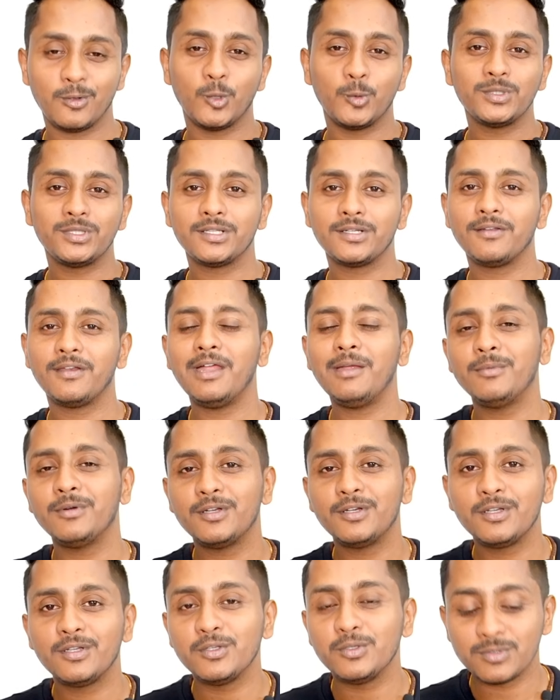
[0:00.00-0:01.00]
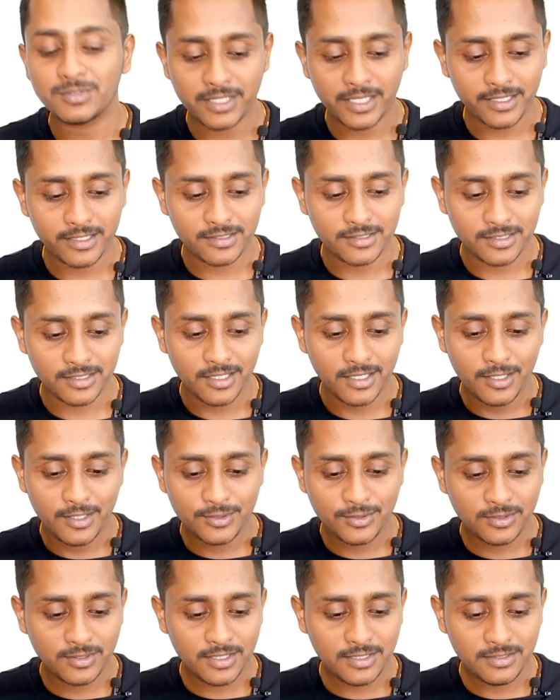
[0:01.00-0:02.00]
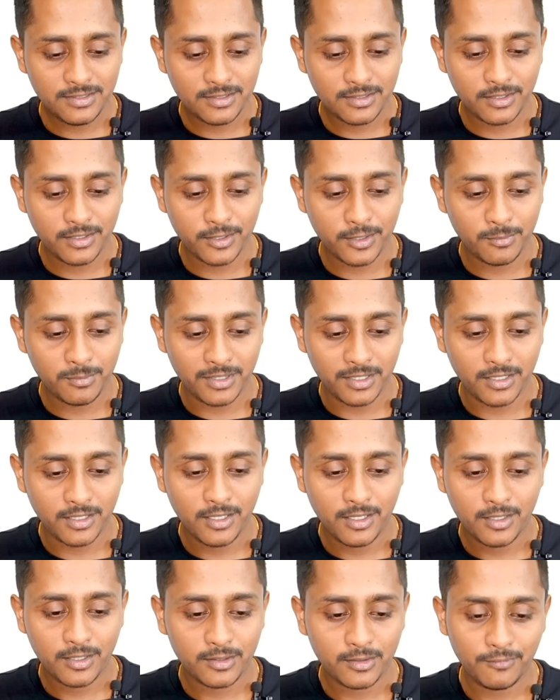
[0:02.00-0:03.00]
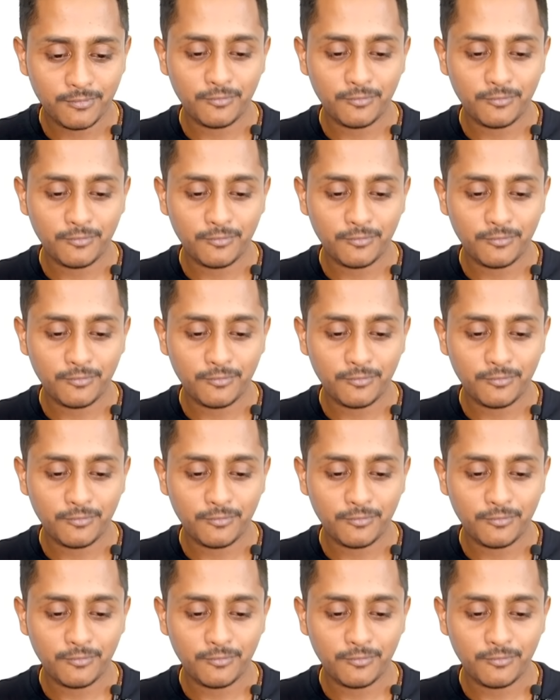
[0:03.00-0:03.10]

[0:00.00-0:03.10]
Go with the grammar. Use ING. So this is going to be the